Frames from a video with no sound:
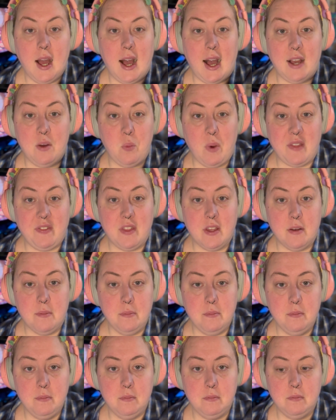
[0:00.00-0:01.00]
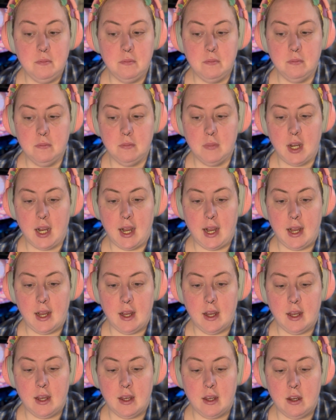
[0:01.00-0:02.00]
I wet them.
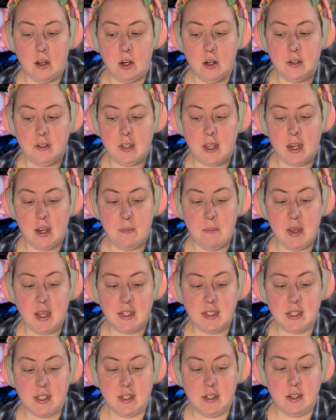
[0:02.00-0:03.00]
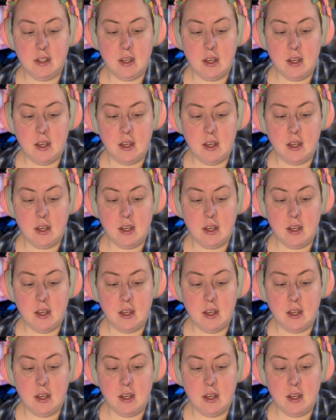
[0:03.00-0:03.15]
I heard that it makes it